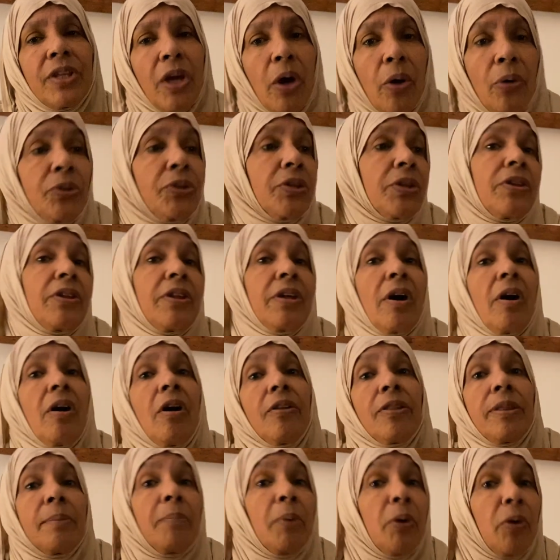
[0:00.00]
older they are,
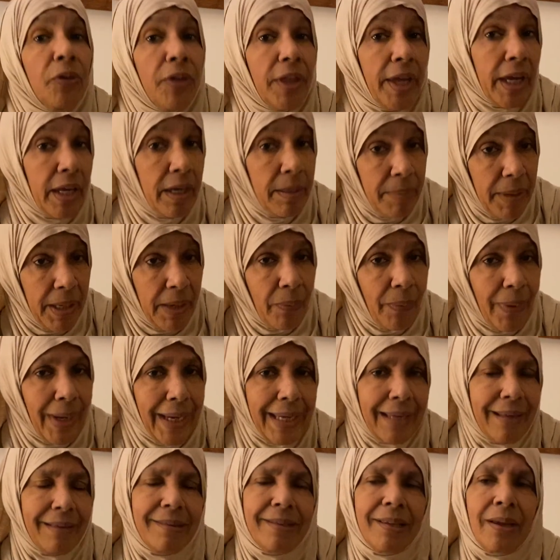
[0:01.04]
the more they're going to be
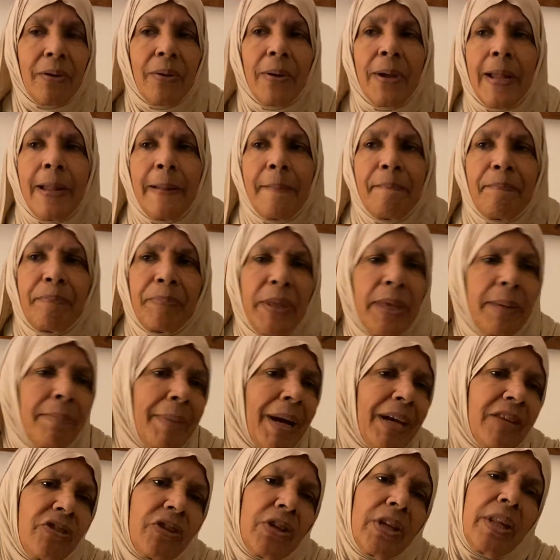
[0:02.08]
awake. So
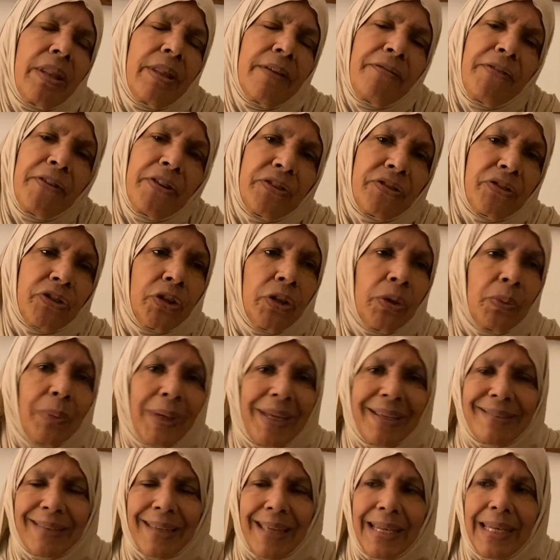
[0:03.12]
imagine in the first 2
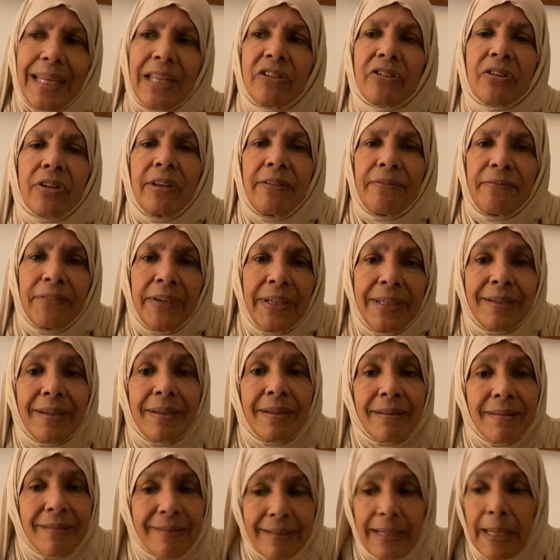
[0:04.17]
weeks, they're literally feeding
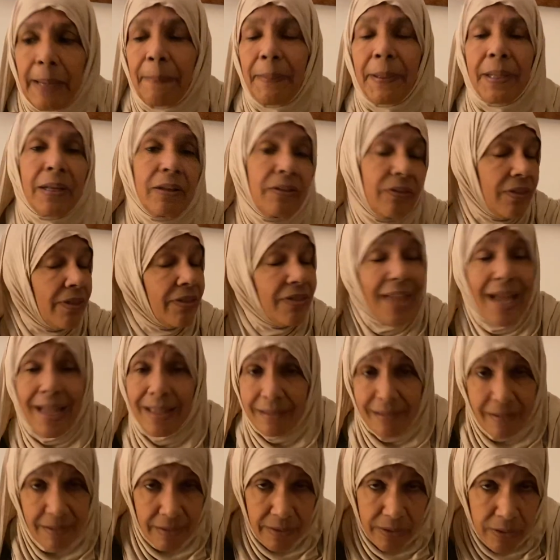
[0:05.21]
and sleeping, and
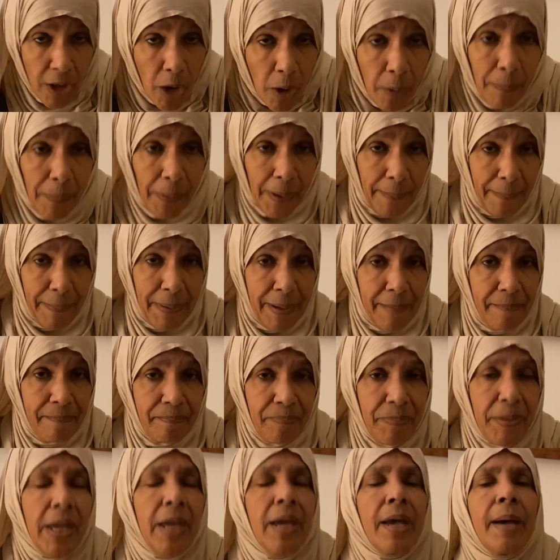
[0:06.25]
that's no problem.
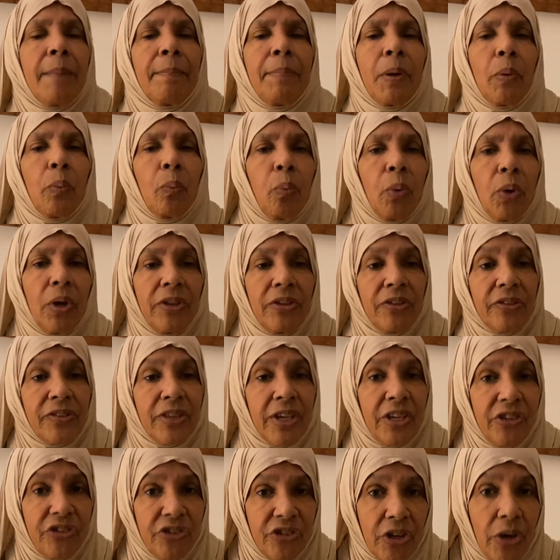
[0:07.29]
But once
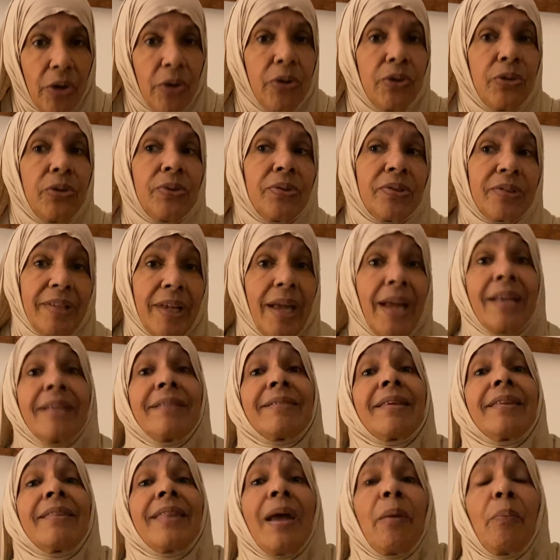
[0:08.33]
they show you signs
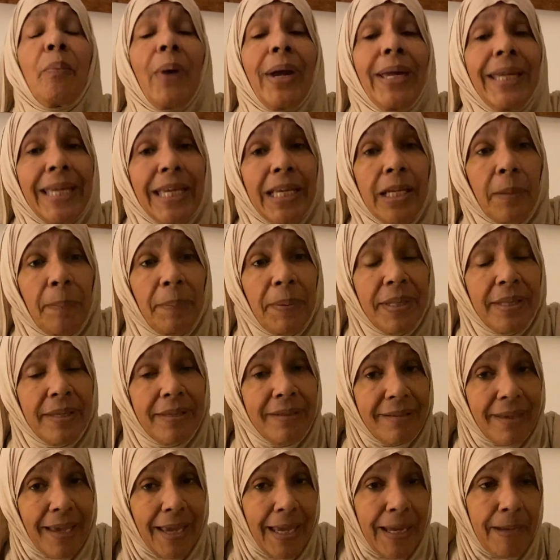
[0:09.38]
that they're waking up in the
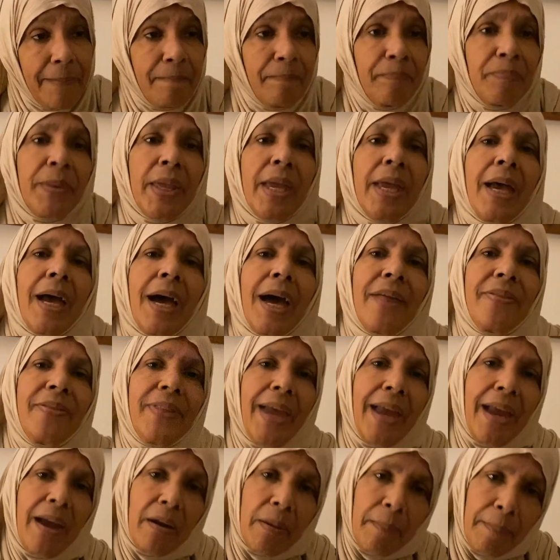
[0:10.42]
day and
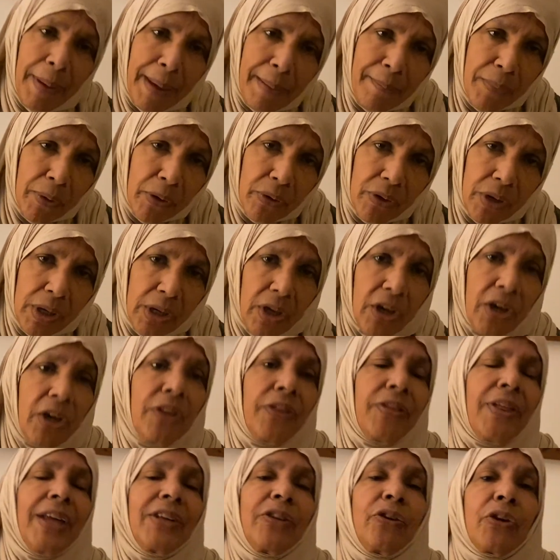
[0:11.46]
they are a bit more alert,
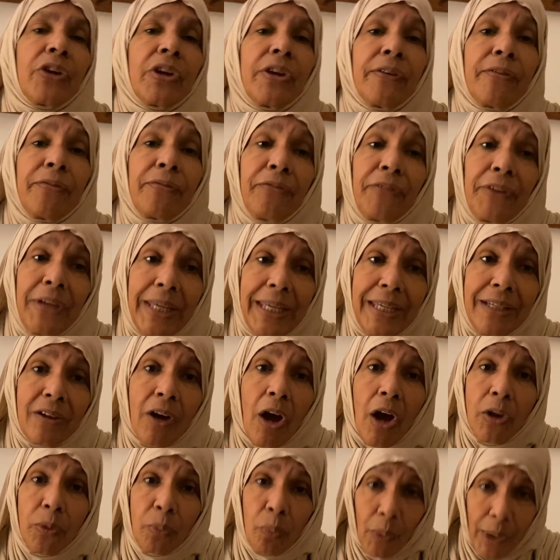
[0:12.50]
then you're going to feed
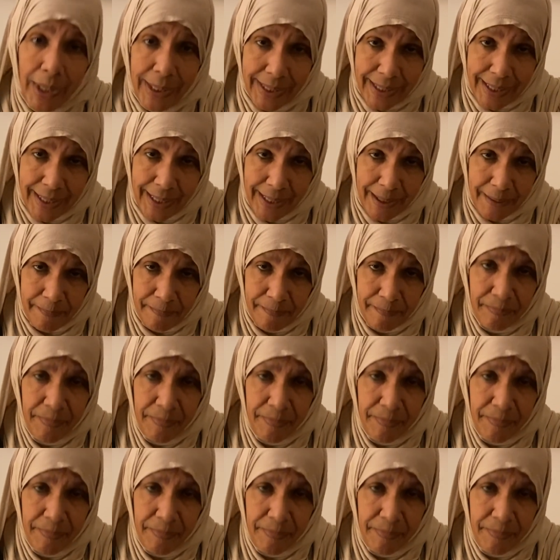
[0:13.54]
on waking.